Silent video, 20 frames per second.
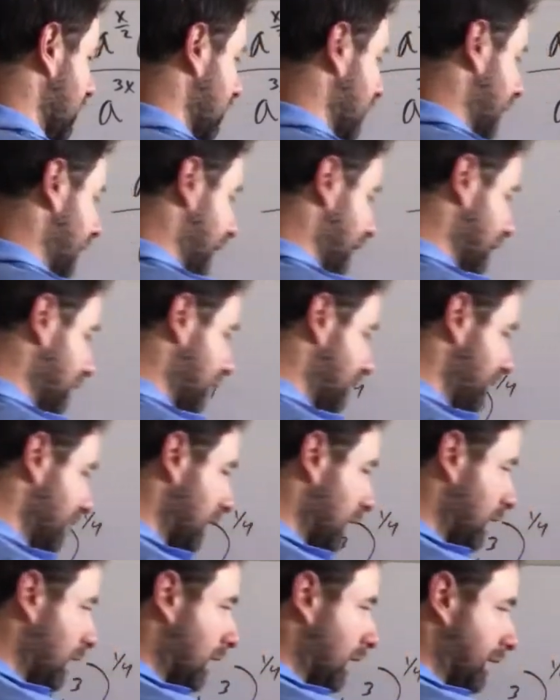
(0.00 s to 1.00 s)
2x.
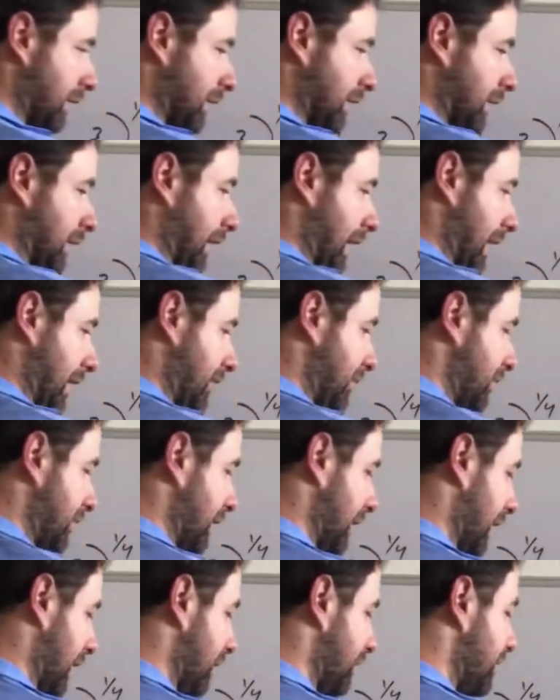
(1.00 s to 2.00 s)
And then the last
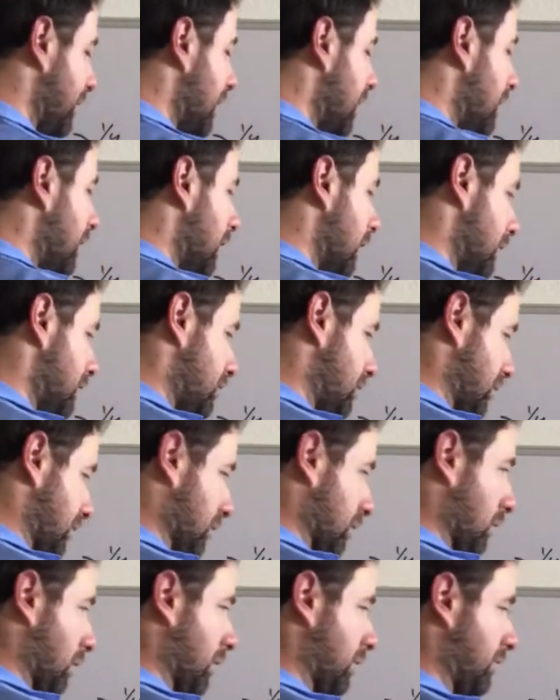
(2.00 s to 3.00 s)
step is
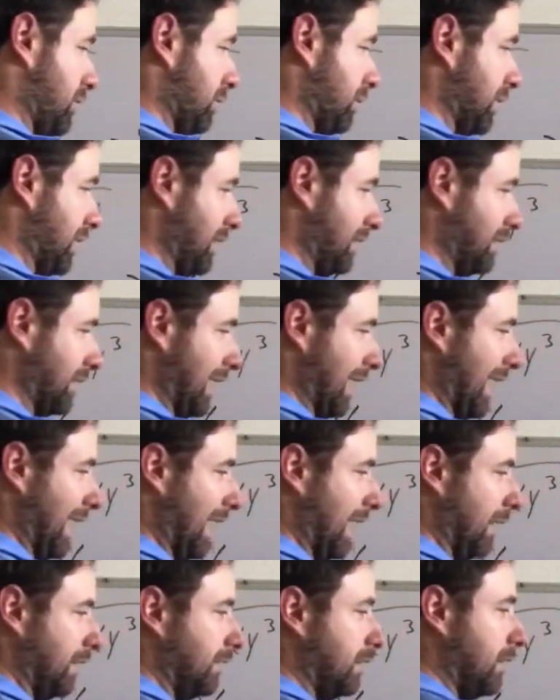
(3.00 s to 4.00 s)
just going to be to
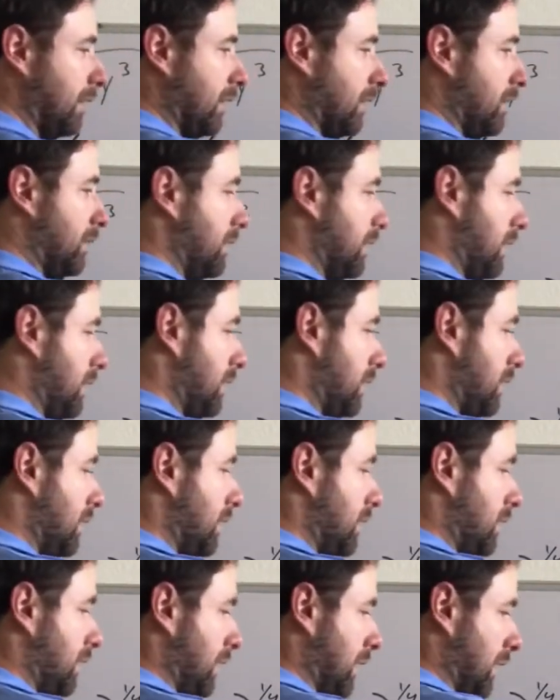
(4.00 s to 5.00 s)
add the
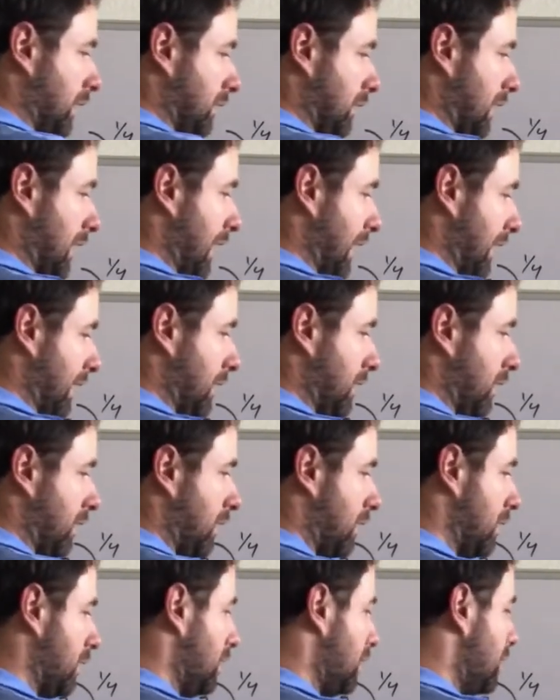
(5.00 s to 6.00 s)
like
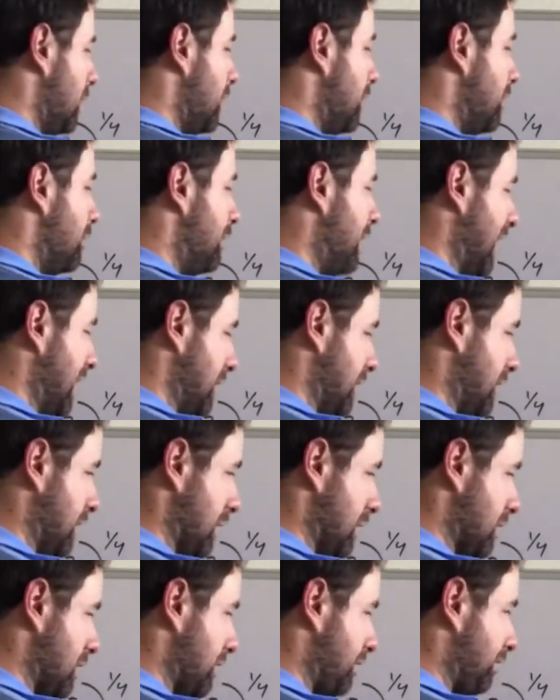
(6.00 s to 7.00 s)

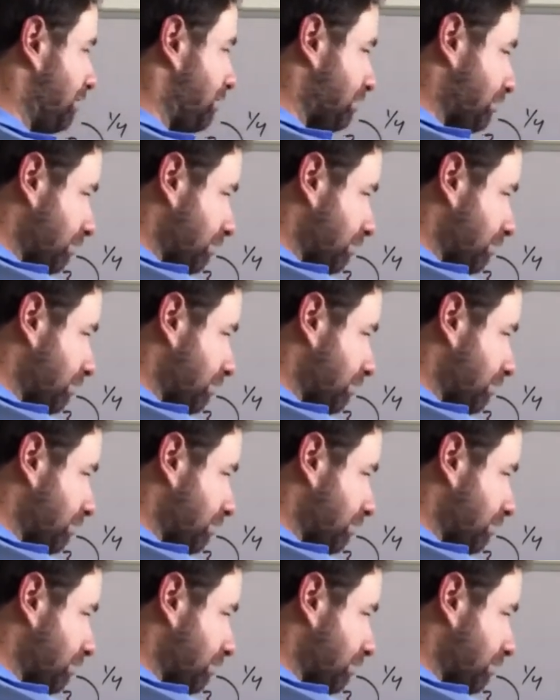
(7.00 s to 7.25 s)
bases.